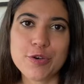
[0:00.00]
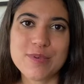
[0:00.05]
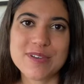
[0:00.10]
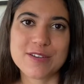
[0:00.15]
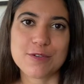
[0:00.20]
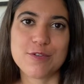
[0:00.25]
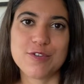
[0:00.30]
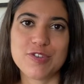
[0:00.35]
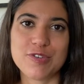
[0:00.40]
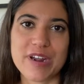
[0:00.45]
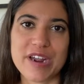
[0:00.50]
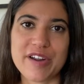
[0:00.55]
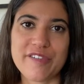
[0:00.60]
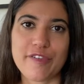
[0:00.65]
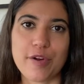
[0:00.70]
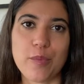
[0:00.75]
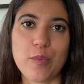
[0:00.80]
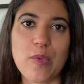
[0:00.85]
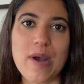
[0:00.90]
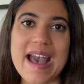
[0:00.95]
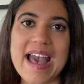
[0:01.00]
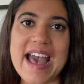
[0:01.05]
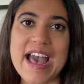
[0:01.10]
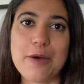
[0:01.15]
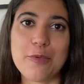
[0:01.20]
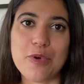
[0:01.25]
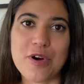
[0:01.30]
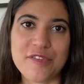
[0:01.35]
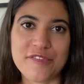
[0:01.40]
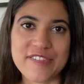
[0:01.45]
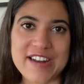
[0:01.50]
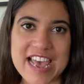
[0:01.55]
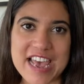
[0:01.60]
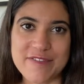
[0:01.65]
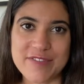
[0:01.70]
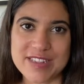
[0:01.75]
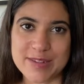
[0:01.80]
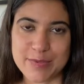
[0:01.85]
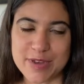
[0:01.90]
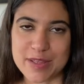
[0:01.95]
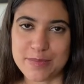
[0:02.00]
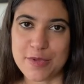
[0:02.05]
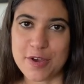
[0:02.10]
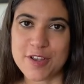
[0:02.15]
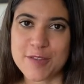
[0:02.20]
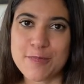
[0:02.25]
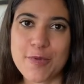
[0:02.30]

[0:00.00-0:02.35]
was ordering from where, what flavors were the most